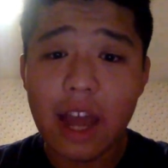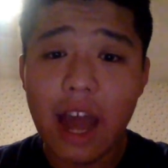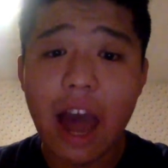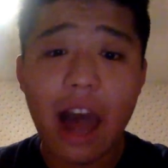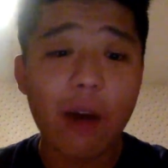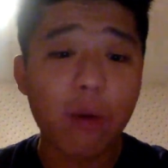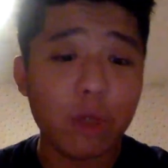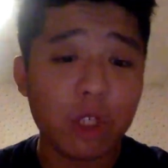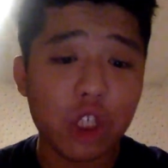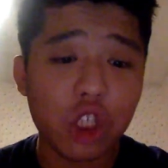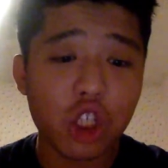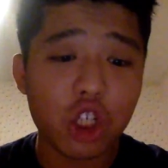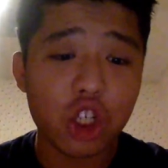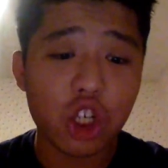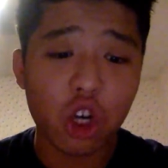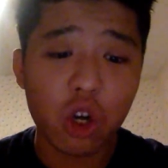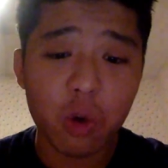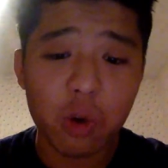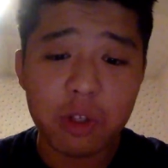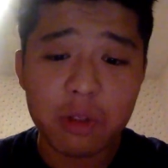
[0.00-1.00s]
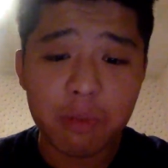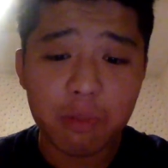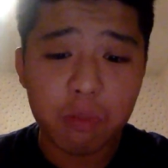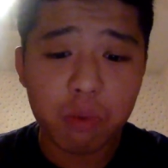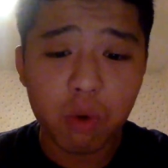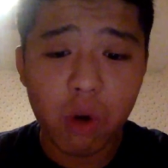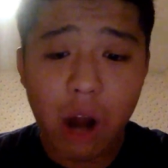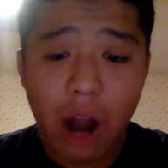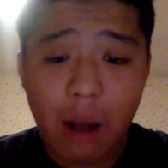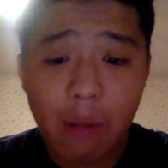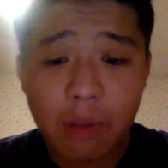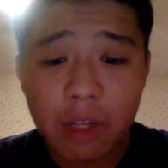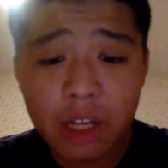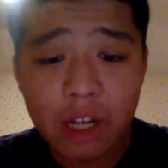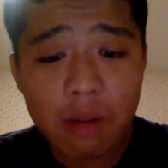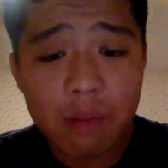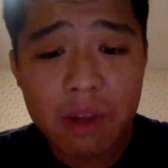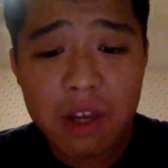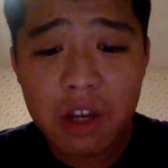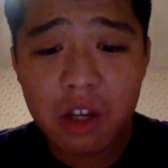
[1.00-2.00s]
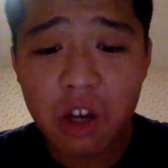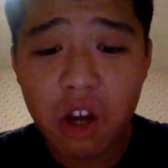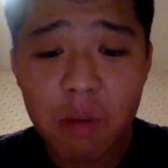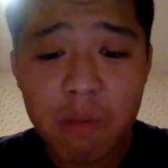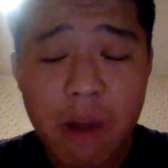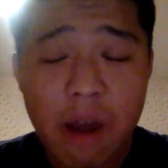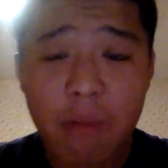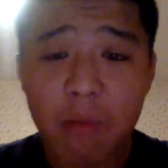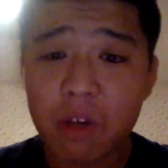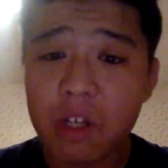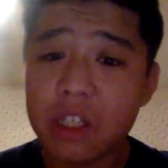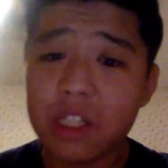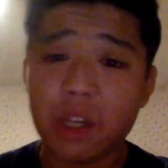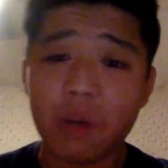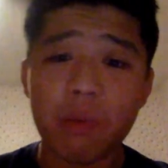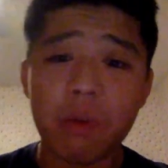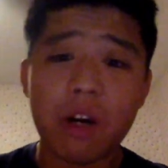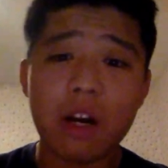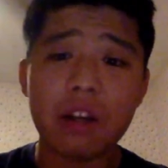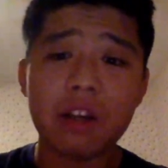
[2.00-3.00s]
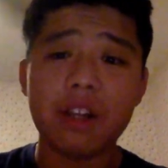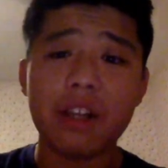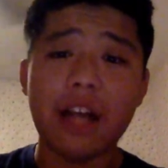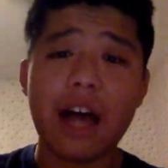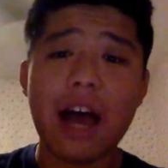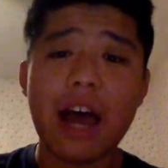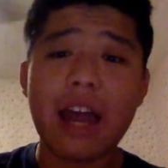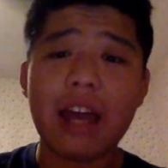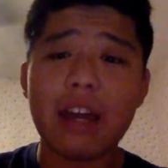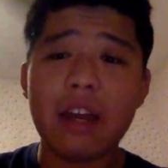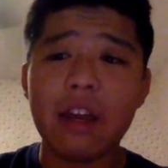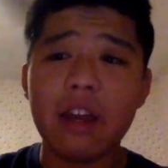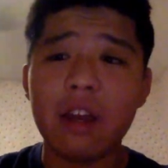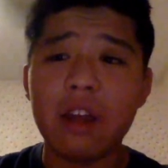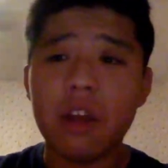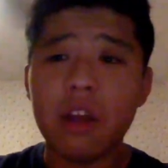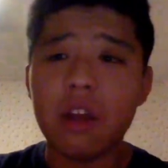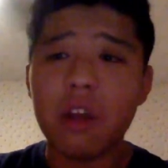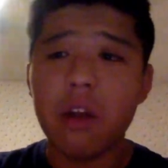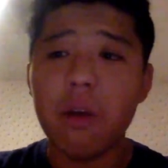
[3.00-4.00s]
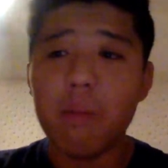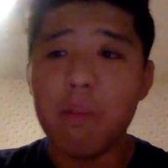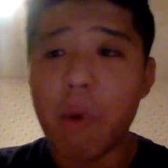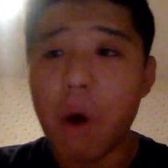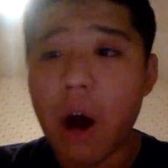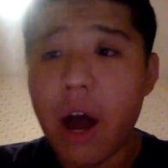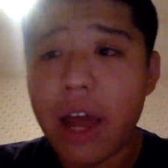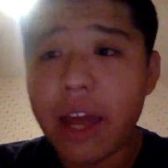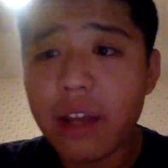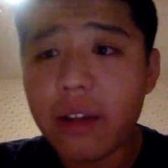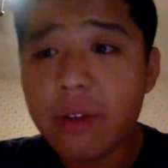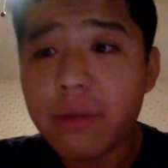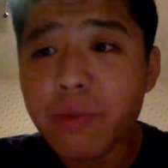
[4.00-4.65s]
I was sure it was probably going to be a good memory somewhere down the line, but